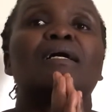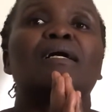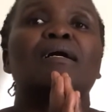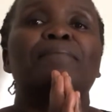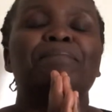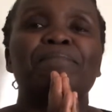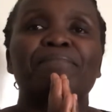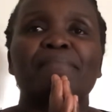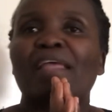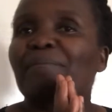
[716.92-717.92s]

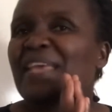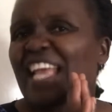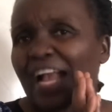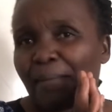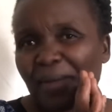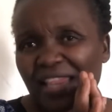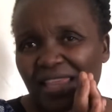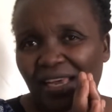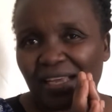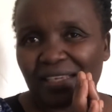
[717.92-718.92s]
Um, being a
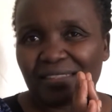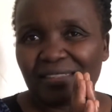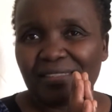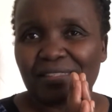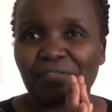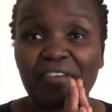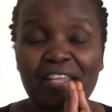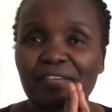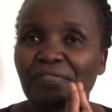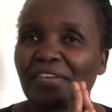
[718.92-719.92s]
mother, it's
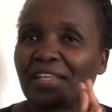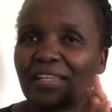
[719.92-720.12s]
very, very